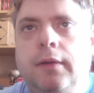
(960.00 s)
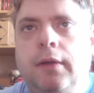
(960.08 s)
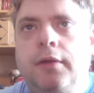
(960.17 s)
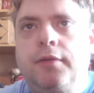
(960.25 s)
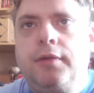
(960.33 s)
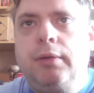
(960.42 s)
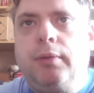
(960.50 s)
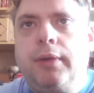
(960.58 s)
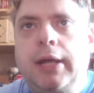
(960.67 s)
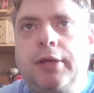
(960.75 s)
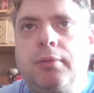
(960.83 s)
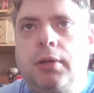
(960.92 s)
See you on
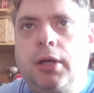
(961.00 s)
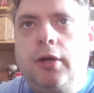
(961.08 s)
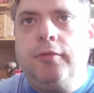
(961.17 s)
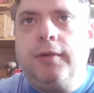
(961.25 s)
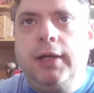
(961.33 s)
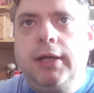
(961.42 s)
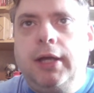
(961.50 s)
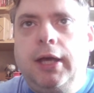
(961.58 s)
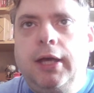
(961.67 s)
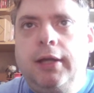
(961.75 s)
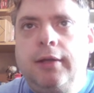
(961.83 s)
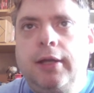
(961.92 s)
the next one, hopefully.
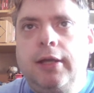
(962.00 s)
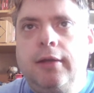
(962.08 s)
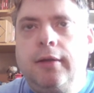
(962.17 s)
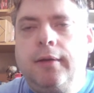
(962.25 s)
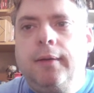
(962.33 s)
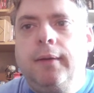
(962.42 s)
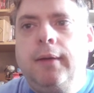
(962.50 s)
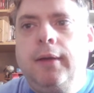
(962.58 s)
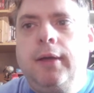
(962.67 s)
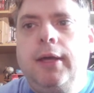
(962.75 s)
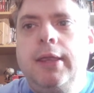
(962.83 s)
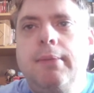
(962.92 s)

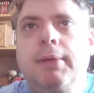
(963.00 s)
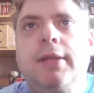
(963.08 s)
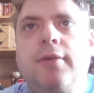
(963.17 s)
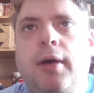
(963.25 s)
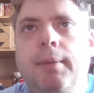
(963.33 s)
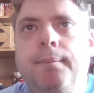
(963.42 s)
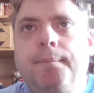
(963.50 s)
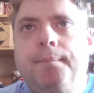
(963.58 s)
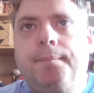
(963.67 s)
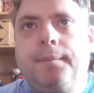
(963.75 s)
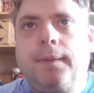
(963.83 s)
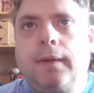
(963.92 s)
In the meantime,
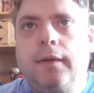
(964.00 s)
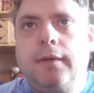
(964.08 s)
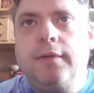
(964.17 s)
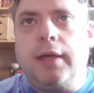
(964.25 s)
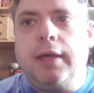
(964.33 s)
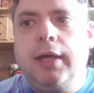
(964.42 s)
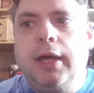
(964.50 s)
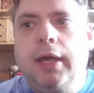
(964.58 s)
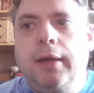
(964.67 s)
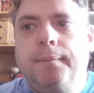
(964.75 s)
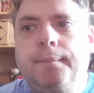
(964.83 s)
take care.